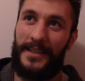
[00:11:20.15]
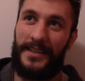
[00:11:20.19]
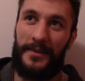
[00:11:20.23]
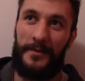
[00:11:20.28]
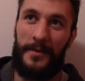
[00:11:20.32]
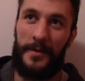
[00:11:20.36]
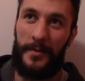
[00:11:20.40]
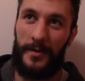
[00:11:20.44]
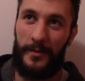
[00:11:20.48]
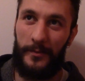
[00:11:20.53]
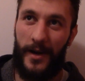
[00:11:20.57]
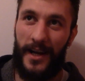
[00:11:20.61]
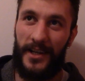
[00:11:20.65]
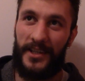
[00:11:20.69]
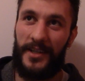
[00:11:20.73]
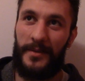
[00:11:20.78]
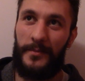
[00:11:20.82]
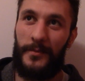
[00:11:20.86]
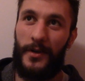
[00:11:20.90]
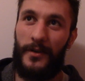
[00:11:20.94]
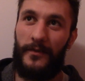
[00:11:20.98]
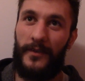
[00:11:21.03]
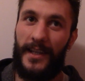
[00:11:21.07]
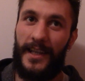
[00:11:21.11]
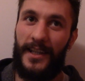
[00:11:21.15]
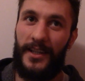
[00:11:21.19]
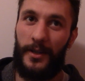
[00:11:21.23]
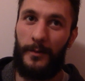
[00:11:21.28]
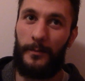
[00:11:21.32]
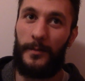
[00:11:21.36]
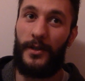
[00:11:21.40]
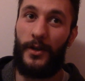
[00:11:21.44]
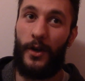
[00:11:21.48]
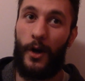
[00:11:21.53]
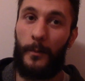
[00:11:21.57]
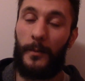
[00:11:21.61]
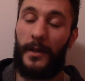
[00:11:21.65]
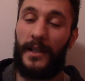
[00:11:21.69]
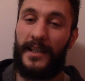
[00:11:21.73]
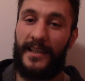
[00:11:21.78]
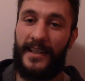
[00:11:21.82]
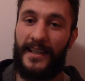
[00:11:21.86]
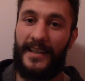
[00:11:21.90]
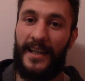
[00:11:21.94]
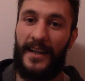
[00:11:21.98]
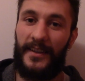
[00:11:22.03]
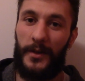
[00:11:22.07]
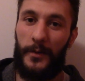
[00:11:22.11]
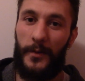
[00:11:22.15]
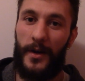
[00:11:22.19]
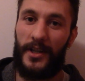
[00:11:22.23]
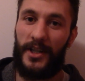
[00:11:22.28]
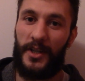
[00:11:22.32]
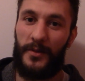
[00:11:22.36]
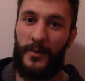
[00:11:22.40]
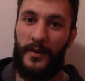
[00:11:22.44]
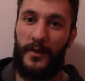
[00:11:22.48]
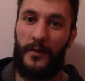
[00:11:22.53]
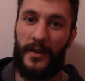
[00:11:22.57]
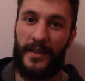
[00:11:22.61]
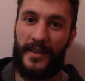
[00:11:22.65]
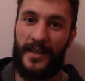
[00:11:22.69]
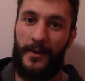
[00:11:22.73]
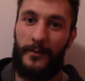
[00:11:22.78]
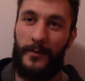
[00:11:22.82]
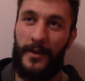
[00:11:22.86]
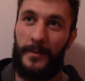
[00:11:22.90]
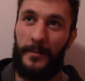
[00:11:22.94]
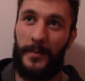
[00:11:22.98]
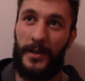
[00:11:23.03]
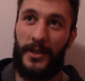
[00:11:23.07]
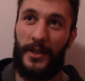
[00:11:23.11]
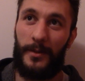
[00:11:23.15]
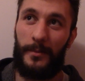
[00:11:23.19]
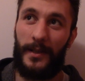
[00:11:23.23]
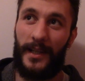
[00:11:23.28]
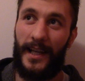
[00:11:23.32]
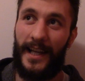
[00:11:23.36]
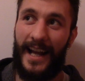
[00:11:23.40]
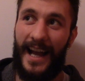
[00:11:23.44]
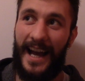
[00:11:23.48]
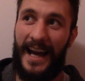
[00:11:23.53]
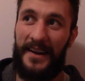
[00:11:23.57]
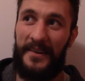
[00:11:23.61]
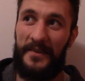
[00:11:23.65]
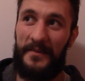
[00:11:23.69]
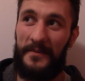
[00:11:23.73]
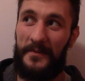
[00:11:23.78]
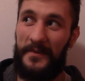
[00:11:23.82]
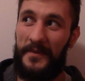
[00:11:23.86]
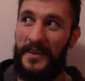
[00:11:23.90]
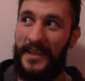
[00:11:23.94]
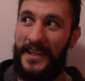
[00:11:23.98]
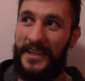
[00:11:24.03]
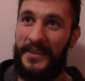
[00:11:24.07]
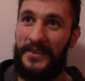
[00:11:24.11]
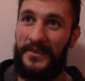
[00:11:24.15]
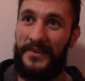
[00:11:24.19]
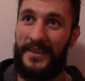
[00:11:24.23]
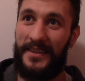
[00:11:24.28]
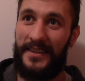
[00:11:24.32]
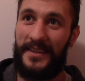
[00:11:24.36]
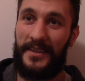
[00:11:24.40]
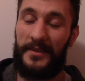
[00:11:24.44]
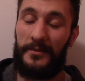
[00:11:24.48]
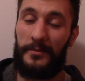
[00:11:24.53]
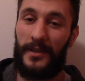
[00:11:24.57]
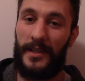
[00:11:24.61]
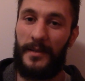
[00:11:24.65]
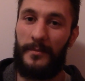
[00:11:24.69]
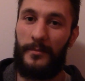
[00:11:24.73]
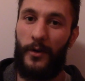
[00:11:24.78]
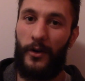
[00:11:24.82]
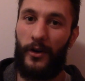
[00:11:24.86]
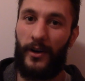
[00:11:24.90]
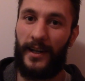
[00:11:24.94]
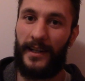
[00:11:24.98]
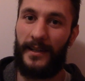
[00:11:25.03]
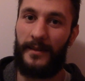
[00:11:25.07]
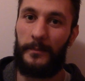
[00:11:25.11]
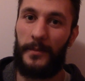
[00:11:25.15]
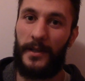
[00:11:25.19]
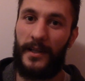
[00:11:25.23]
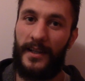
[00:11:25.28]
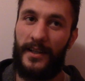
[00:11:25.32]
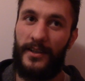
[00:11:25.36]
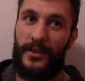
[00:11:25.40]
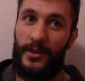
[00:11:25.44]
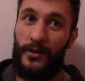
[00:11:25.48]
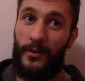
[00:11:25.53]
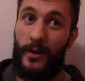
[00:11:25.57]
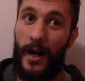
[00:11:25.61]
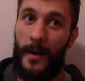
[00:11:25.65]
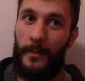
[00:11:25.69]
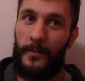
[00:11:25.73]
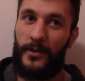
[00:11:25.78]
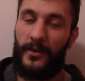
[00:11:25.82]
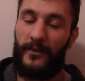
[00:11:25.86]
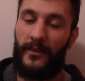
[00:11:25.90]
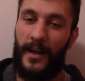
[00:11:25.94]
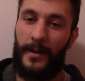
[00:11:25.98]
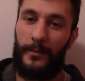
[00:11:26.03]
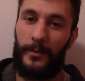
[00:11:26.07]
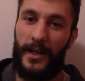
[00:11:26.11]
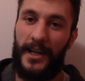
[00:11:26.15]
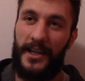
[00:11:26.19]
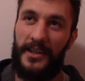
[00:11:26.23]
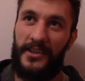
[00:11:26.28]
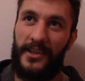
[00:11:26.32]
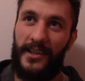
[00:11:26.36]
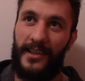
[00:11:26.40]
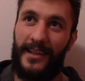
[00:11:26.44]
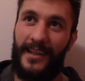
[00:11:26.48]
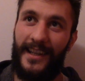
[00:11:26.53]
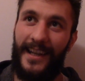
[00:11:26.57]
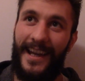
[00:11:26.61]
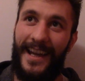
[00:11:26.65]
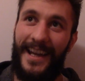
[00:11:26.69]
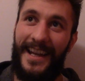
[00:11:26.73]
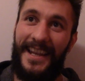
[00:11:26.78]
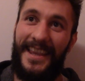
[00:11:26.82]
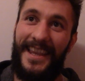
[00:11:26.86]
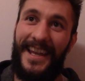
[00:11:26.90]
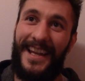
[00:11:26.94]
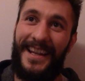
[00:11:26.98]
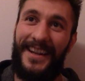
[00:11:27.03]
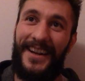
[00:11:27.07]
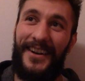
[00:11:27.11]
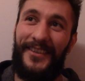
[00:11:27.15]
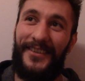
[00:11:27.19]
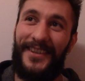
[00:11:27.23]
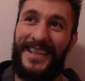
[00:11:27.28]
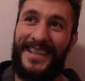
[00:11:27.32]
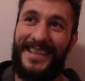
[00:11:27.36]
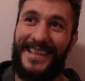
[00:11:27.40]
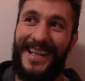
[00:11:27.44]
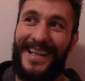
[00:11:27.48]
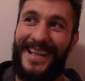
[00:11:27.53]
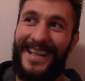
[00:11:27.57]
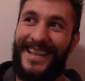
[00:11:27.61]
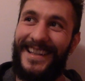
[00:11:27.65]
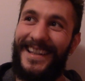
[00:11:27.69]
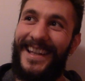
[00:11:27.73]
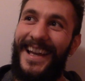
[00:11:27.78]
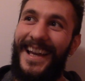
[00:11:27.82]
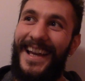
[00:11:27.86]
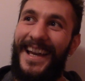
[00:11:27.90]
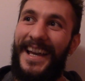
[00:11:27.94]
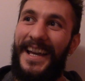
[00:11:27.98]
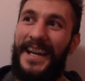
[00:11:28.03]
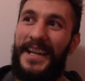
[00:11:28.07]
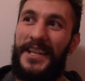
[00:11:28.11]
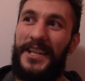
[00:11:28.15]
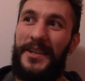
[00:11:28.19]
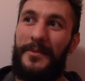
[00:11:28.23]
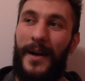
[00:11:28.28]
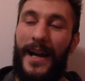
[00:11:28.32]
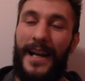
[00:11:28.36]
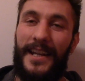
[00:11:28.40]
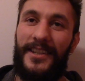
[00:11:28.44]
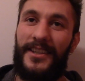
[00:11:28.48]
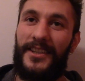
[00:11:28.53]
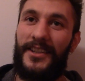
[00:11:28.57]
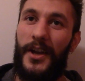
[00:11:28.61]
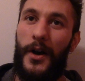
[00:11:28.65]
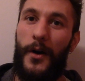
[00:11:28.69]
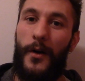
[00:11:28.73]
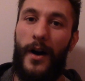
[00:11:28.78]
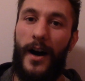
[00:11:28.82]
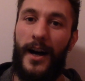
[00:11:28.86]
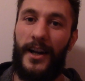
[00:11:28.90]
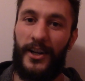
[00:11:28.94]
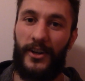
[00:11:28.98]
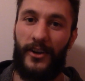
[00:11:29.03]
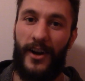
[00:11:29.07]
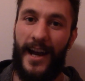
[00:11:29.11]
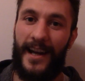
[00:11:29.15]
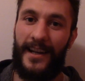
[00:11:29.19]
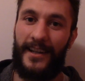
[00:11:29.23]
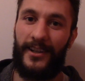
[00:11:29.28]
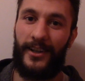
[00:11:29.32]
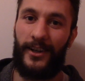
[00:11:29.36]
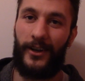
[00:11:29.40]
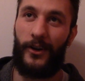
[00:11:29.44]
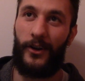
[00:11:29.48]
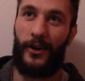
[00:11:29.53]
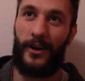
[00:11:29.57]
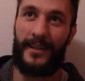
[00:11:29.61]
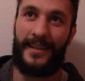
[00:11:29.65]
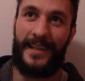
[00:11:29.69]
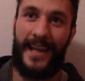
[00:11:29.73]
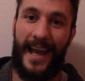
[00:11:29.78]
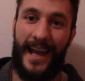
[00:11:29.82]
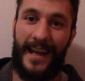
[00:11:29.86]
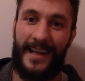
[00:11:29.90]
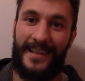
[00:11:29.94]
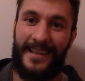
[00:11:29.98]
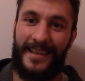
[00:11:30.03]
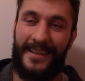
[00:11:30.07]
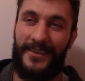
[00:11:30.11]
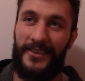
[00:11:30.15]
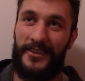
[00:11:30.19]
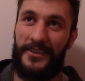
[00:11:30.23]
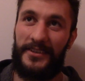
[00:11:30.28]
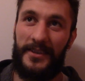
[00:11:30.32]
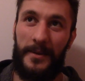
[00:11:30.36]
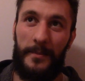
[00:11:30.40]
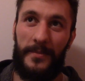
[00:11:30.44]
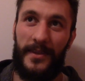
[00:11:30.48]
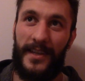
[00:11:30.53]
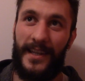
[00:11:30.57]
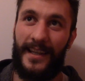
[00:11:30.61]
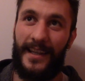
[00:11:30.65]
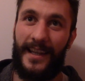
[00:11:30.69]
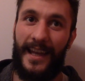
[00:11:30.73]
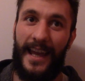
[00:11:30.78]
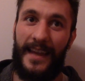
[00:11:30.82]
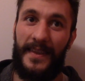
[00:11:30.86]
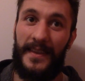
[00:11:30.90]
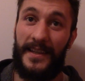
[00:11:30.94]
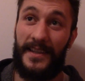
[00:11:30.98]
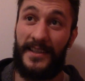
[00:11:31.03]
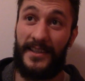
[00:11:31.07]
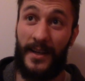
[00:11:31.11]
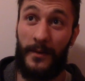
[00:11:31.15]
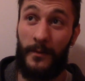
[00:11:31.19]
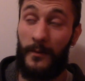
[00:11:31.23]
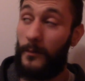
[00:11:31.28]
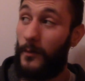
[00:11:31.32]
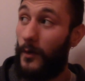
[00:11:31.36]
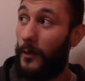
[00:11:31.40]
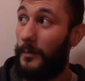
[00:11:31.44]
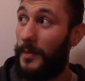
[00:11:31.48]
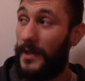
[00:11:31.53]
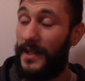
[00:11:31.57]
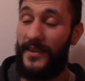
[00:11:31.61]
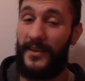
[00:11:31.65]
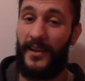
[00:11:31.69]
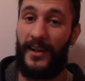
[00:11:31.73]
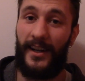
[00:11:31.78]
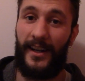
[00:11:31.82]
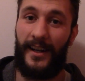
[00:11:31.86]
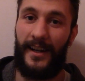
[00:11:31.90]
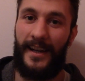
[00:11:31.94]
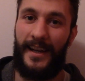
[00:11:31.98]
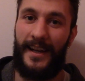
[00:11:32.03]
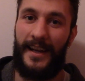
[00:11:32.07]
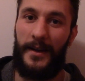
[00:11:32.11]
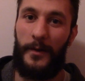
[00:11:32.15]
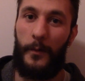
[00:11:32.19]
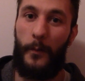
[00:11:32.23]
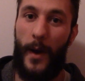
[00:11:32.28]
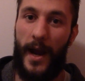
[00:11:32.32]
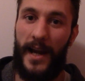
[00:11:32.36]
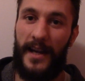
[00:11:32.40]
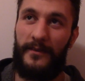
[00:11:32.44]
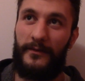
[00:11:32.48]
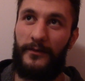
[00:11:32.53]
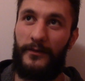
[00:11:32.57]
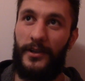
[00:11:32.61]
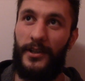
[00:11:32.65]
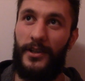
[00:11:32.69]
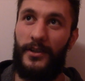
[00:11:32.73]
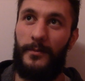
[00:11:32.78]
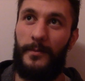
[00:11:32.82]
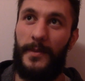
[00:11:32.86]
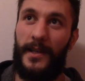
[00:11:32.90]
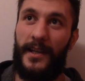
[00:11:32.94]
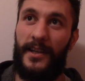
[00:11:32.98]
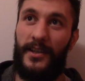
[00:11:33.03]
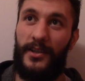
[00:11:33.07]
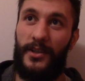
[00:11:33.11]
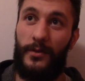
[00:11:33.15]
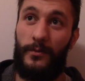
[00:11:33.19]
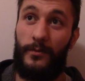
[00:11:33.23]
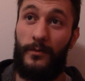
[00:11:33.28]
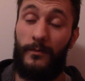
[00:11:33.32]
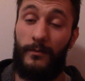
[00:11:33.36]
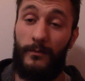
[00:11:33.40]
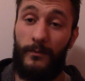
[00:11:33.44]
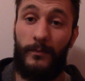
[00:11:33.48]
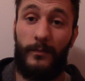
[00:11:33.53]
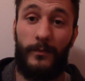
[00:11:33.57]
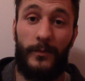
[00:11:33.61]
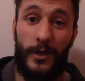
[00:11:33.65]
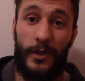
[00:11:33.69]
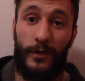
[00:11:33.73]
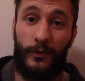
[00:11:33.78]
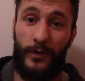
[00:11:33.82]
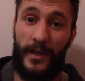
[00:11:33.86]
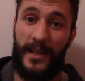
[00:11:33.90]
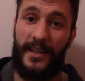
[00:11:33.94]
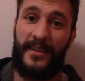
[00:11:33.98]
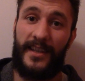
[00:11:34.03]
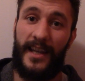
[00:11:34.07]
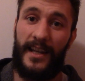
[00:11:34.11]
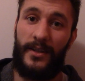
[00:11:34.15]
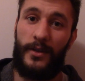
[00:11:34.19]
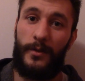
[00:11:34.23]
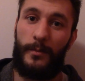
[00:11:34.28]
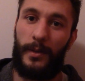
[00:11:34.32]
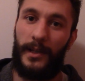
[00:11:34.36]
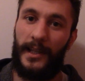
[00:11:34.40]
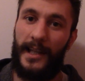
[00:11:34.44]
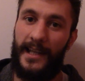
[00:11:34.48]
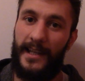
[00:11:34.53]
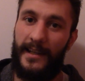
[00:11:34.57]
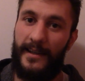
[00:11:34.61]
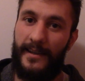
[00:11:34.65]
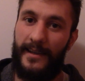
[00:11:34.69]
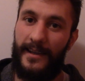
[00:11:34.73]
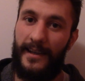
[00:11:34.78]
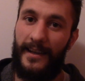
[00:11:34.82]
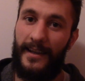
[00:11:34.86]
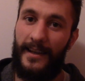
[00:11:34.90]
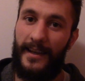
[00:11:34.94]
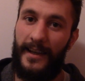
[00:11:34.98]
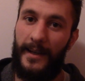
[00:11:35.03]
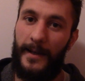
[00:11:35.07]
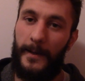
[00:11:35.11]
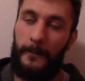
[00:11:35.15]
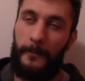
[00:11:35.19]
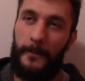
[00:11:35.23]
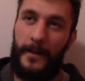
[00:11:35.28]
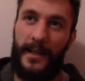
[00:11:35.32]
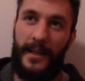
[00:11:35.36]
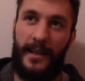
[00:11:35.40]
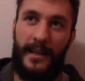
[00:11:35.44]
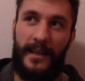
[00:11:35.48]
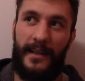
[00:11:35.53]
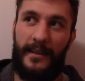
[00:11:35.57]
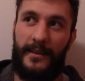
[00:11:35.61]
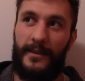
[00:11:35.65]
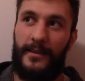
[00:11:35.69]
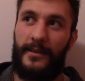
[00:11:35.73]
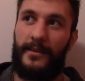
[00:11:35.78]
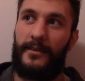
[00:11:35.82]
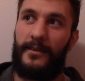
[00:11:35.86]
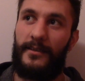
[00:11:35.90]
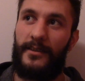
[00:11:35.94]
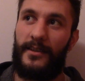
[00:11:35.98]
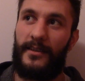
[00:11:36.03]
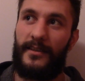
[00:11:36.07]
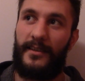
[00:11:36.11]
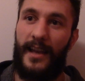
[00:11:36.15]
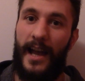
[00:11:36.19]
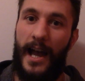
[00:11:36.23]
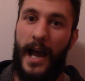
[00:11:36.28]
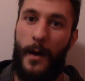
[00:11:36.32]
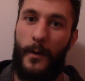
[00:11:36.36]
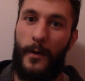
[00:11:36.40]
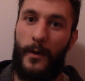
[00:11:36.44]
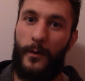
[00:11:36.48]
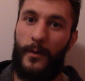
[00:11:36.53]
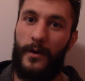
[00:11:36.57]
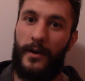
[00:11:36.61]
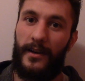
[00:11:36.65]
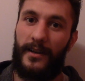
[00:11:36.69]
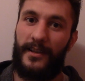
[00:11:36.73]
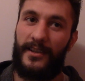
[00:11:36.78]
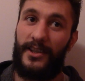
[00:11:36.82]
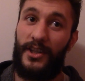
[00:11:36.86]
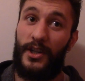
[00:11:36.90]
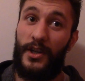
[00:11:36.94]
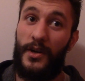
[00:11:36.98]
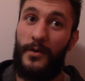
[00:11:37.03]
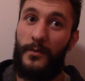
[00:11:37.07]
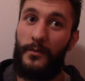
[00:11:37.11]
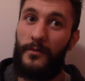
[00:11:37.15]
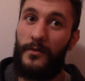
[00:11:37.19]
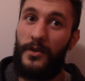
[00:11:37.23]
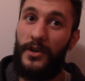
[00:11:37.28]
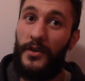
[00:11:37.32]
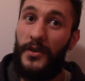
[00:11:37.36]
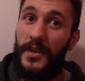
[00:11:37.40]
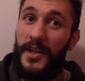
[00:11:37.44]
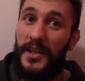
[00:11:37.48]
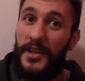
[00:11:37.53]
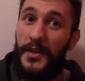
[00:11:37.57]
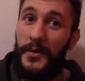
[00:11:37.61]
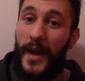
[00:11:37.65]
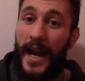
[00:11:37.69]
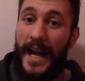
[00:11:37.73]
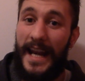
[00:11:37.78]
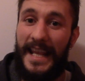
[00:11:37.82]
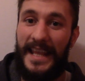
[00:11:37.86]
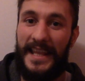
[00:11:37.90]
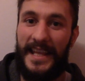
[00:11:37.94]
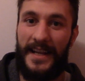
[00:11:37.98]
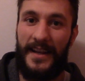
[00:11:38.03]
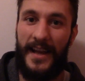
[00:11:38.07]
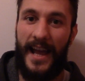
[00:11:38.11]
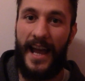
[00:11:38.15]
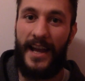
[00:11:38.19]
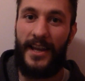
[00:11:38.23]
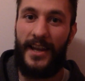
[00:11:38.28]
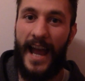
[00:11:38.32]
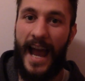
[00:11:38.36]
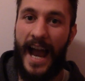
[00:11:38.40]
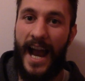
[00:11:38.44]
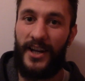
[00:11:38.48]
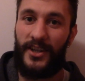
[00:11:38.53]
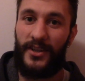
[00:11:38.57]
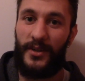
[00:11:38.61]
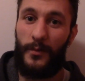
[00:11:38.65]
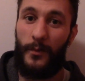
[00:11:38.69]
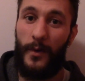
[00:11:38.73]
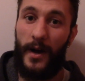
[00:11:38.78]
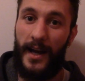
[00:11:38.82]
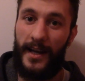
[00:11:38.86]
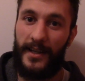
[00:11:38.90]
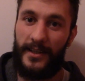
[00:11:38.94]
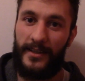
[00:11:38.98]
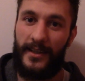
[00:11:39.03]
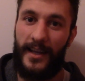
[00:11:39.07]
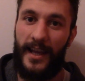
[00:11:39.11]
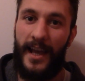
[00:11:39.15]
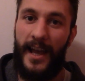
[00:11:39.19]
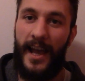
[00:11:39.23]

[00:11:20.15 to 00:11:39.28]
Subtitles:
Someone will watch a movie, and you'll normally sit down to watch a movie with someone, but you'll be like, I don't feel like doing this. This is really boring, because you upped your vibration. And then all of a sudden, you might just go on Grindr or text or something, and then someone will be there waiting for you because you reached that new plane. It's just how it works. You didn't do anything action-wise.